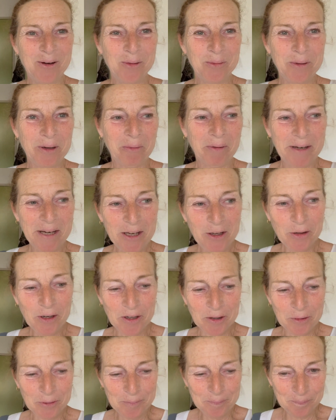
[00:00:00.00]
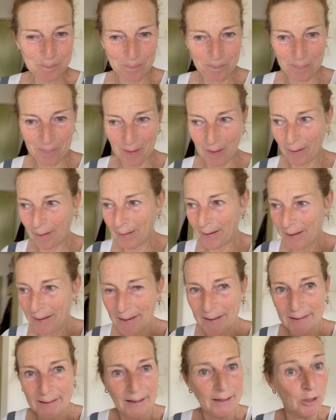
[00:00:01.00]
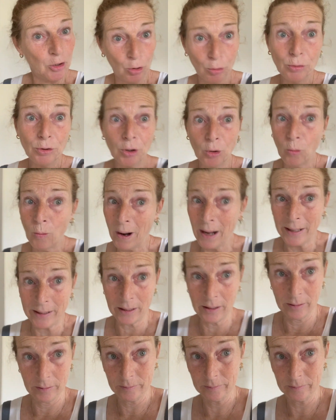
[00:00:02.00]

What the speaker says: We're ready to go, and I don't know why.